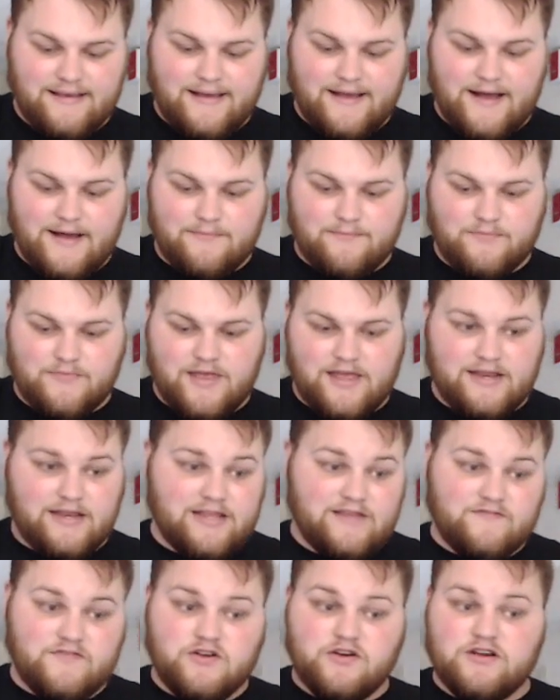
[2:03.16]
And
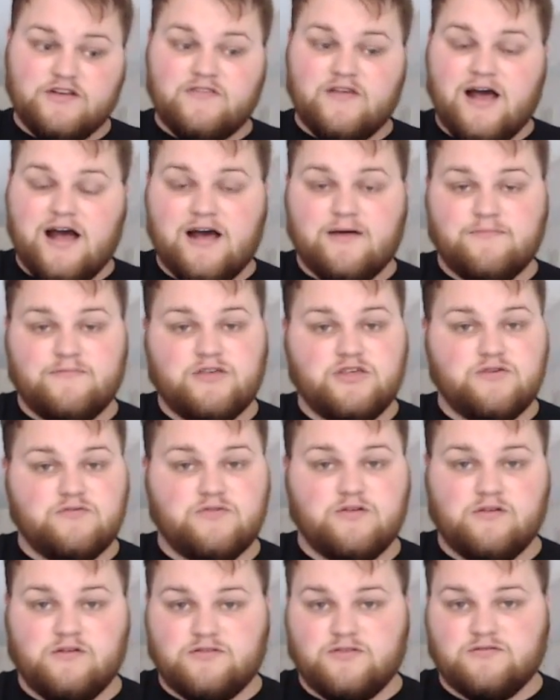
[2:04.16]
if you're in the hobby, you
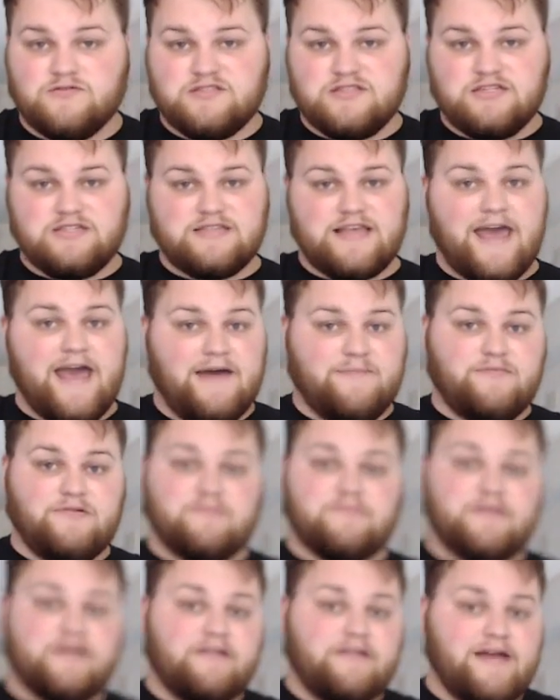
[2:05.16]
know that those things happen
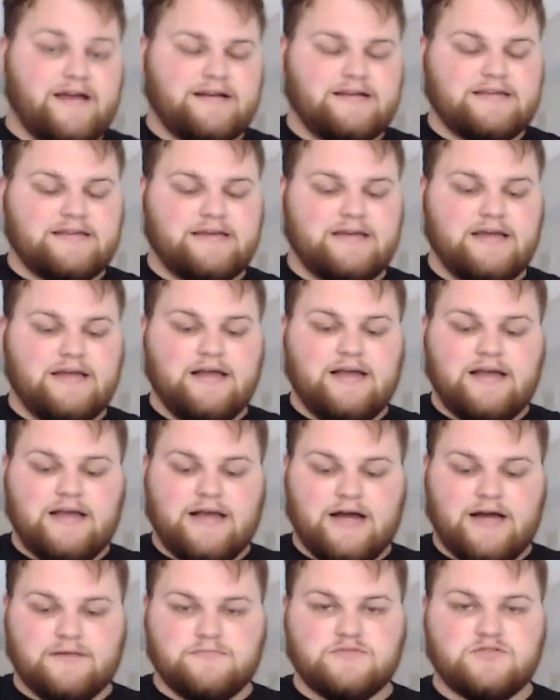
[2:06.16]
periodically.
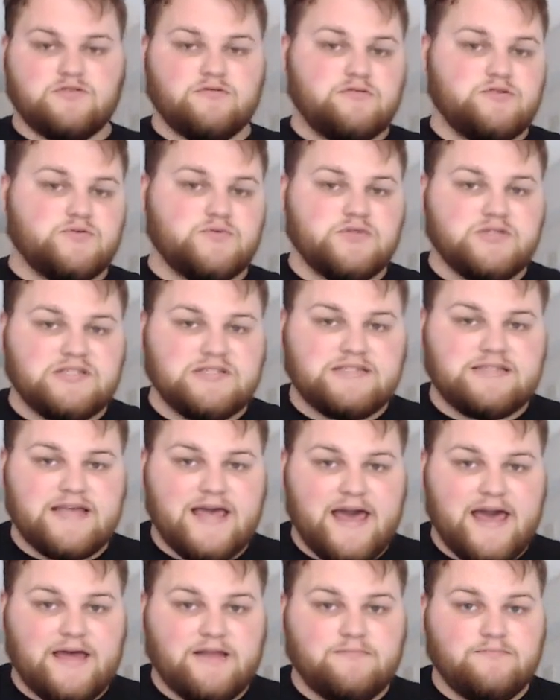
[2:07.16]
So it was really
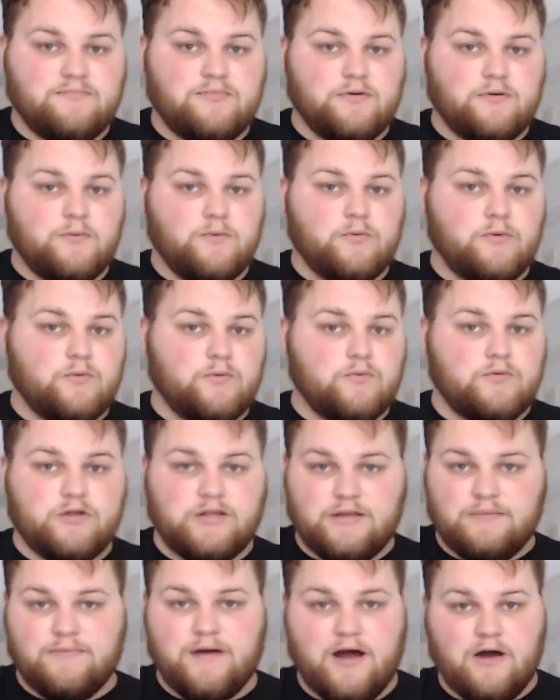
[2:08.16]
sad, but we're
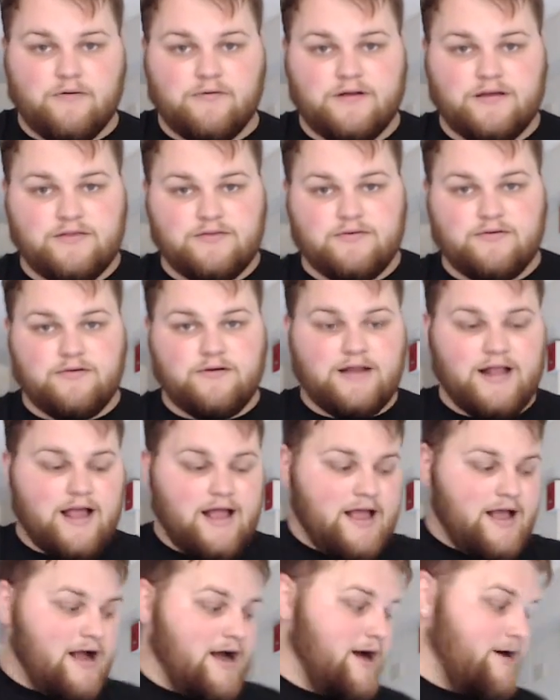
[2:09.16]
really powering through it.
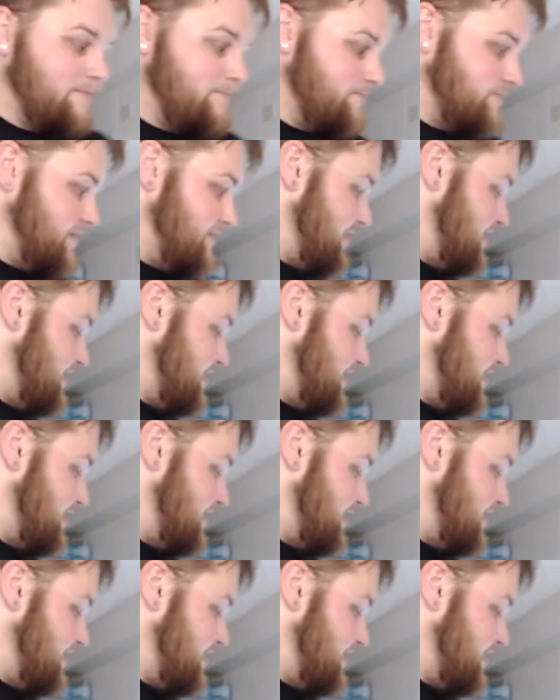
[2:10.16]
And